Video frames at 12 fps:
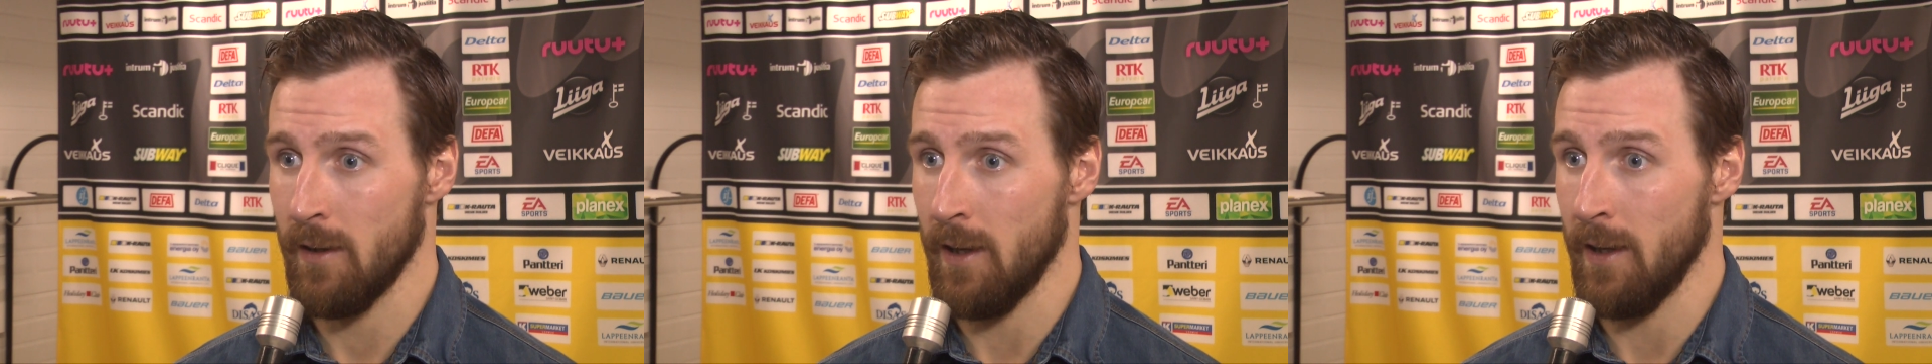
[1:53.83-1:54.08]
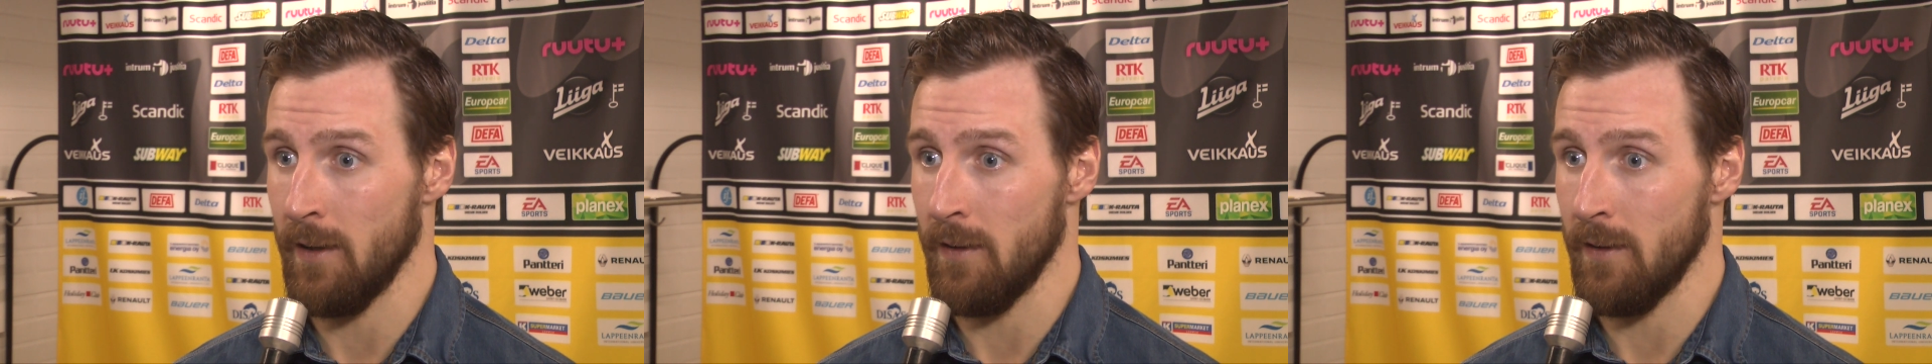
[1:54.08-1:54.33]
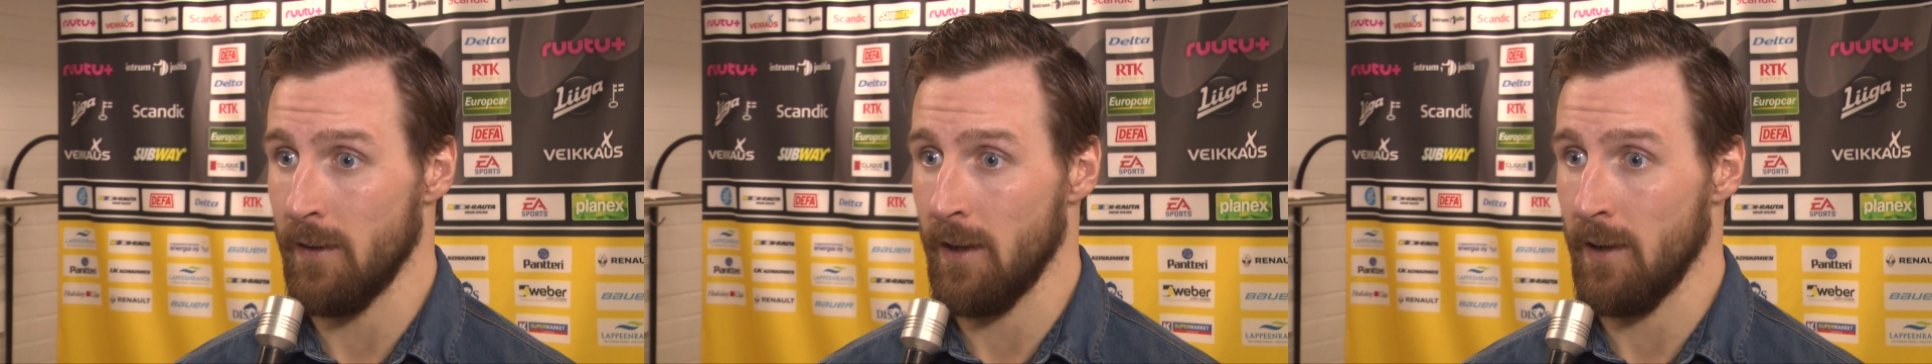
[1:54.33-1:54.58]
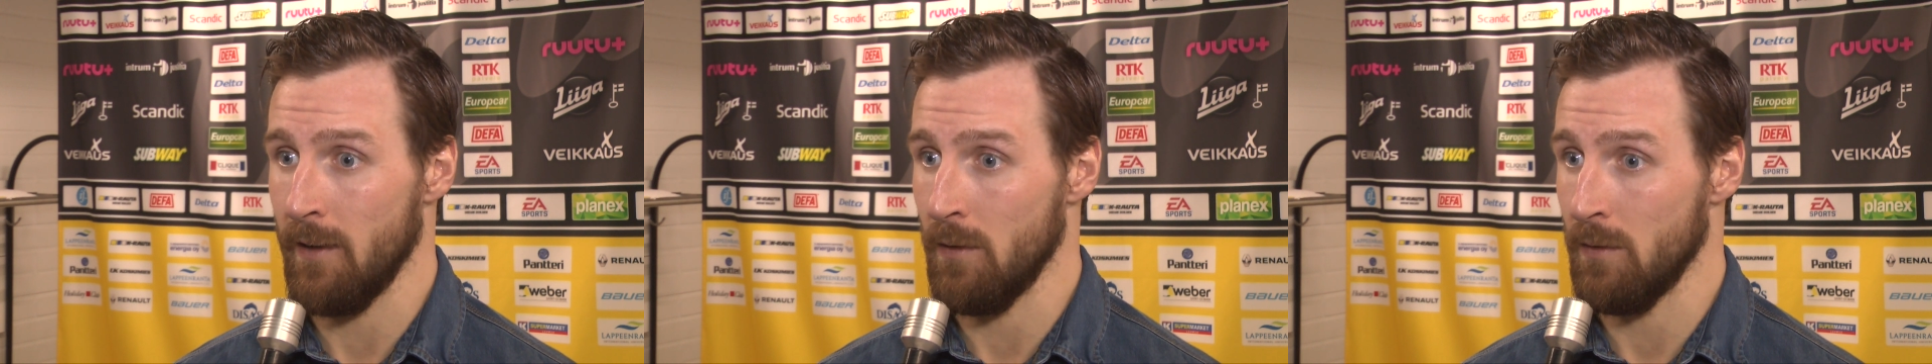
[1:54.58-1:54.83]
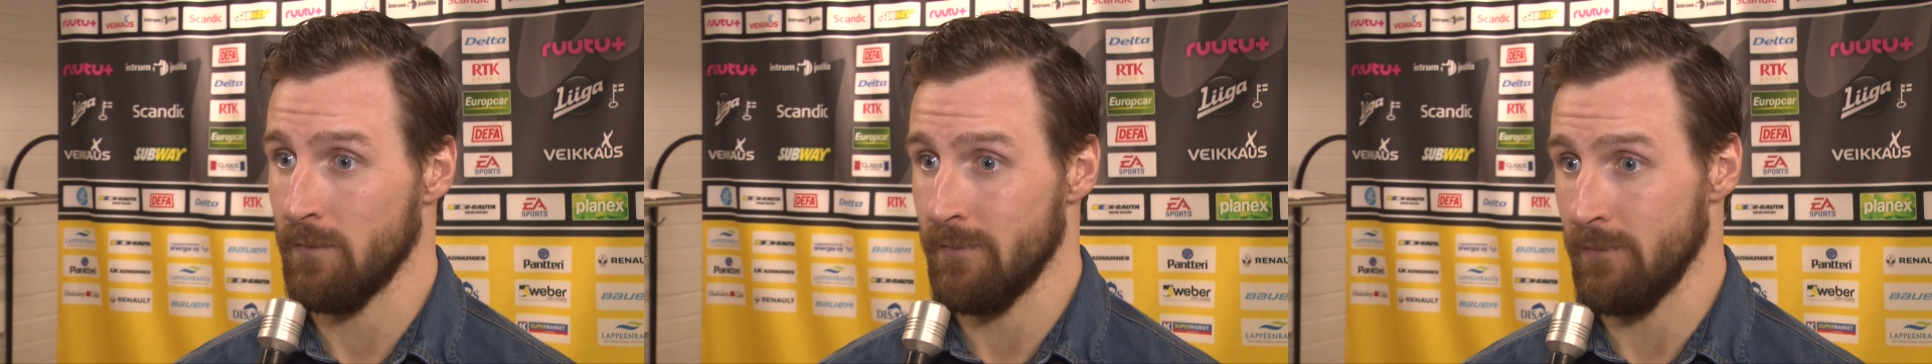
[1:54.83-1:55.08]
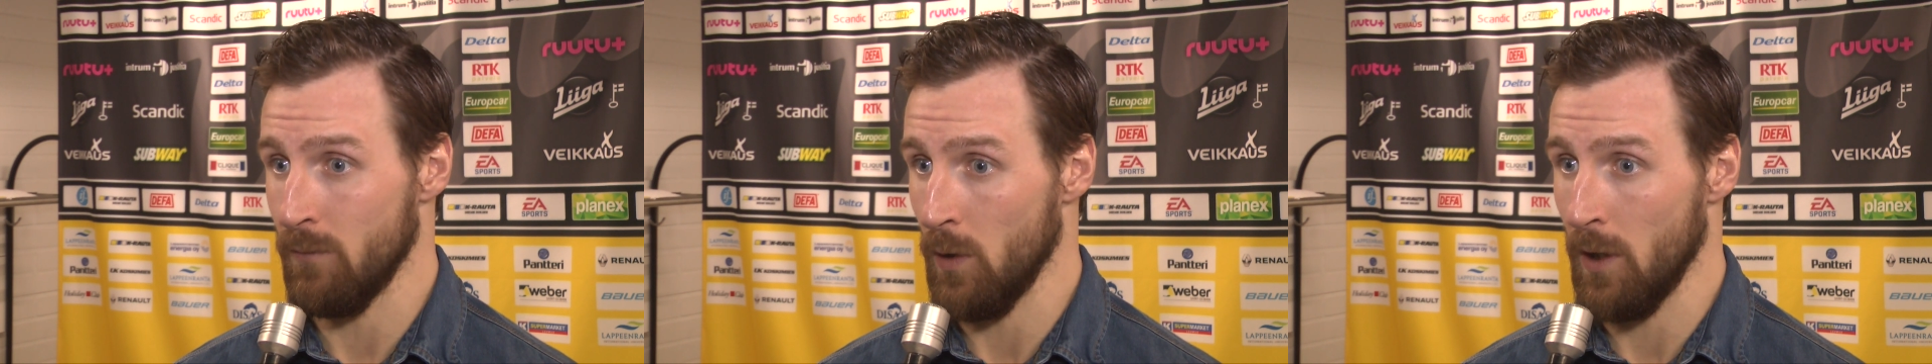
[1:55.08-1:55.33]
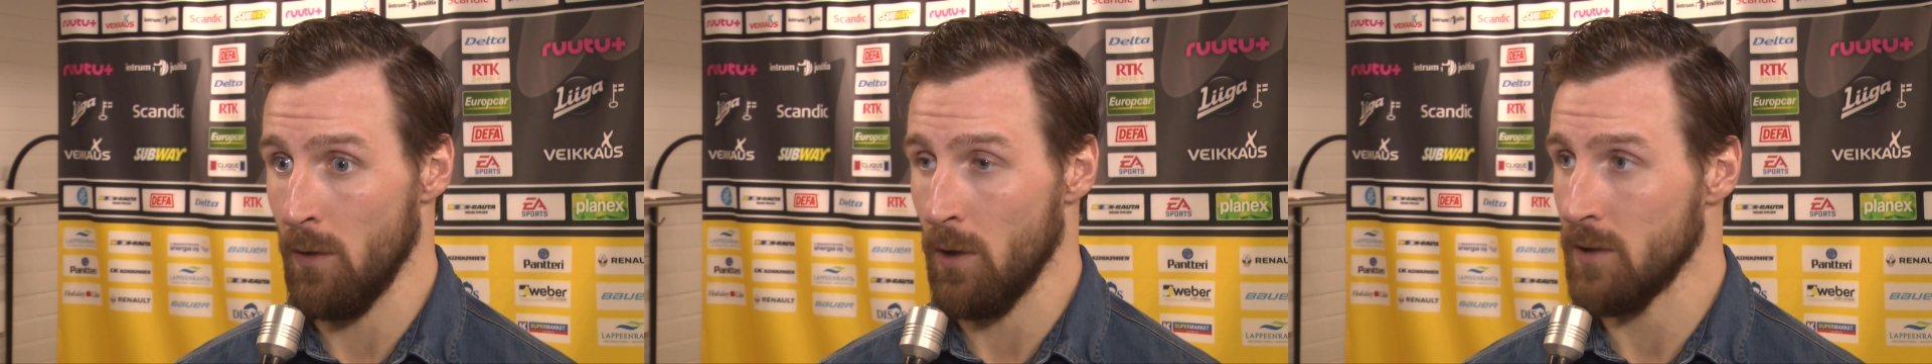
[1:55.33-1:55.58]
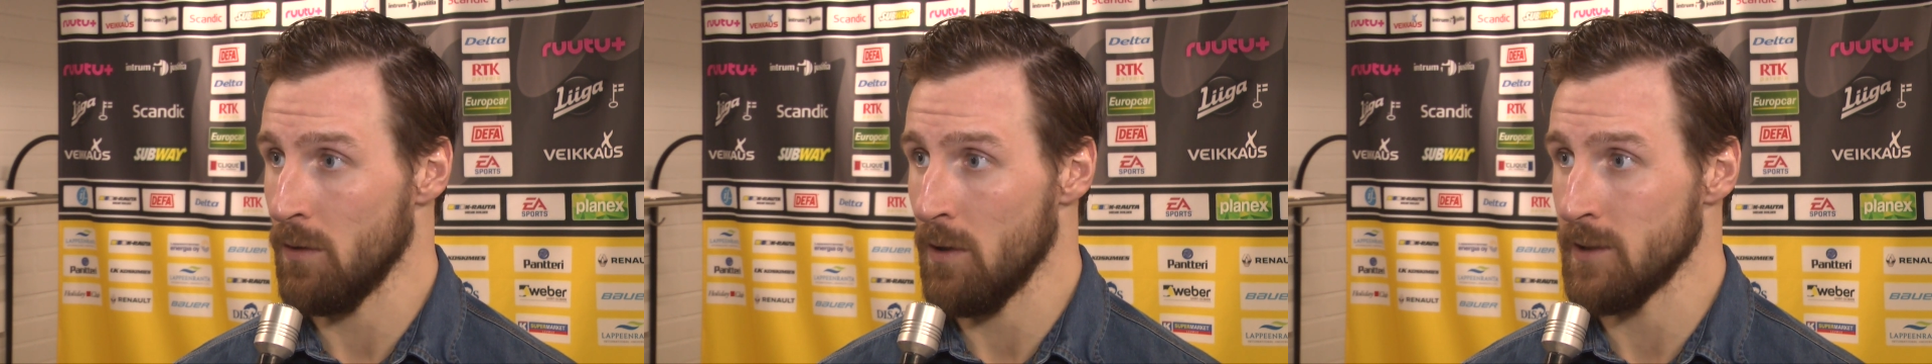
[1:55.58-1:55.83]
and we're going to
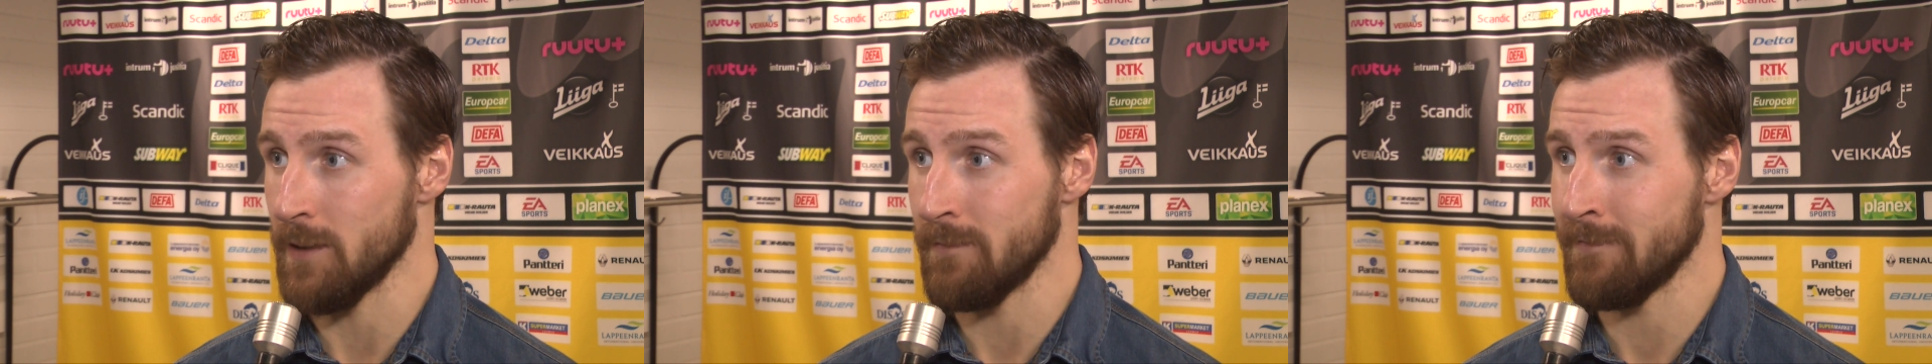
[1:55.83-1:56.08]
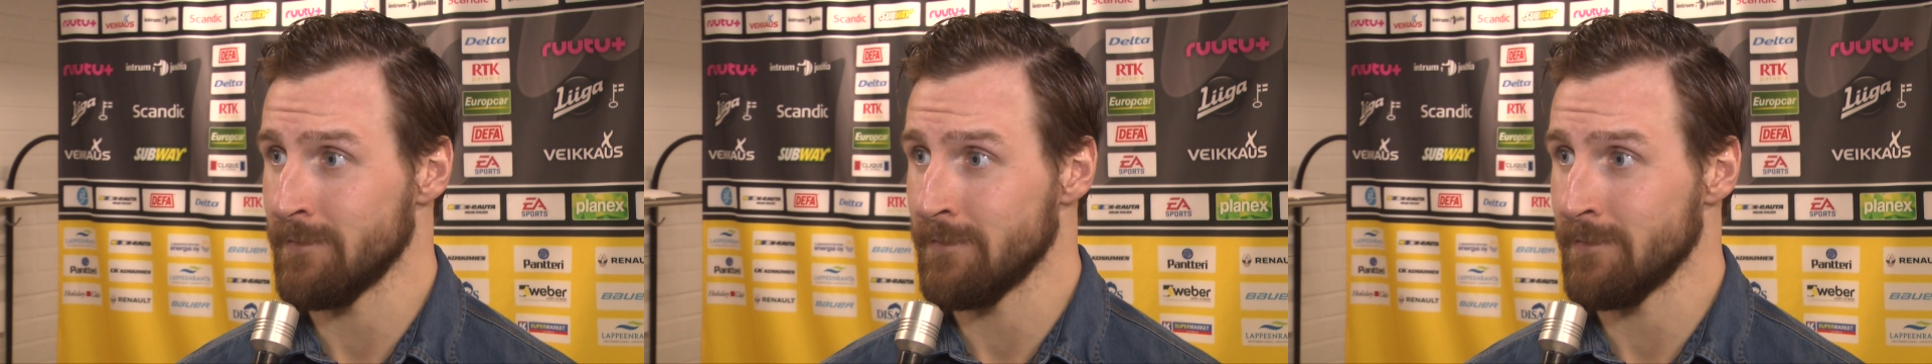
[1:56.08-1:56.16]
work towards it.